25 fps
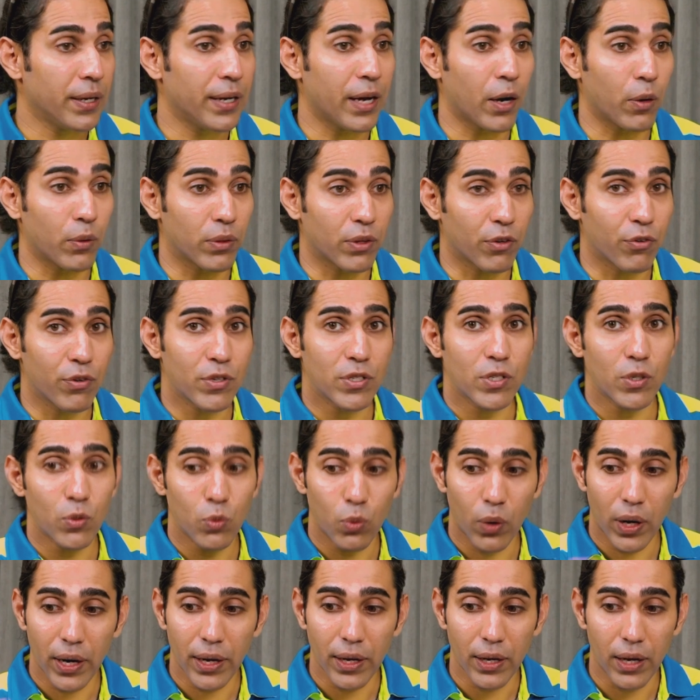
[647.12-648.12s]
Now, the
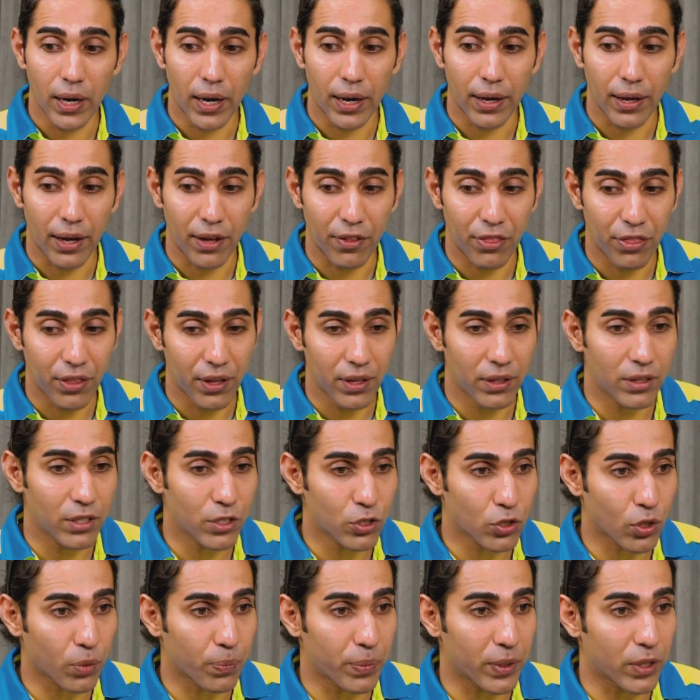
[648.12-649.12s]
reason why I think
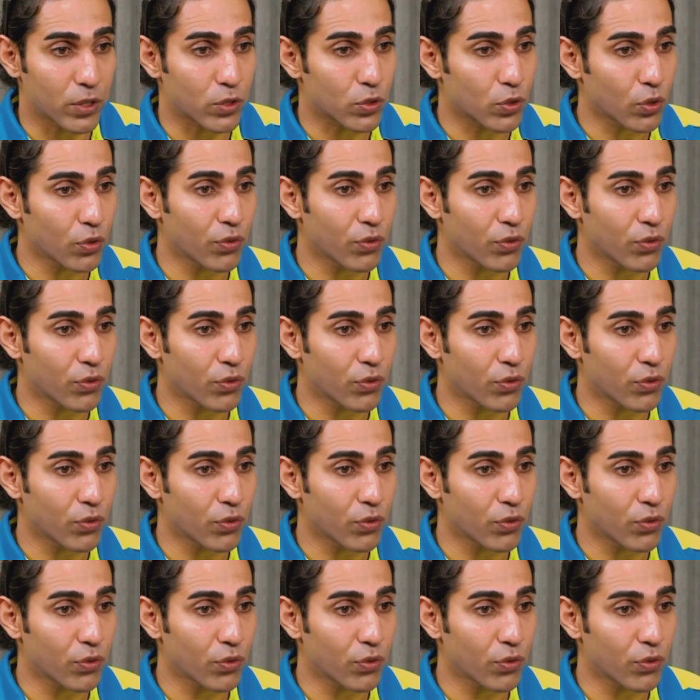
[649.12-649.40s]
this topic is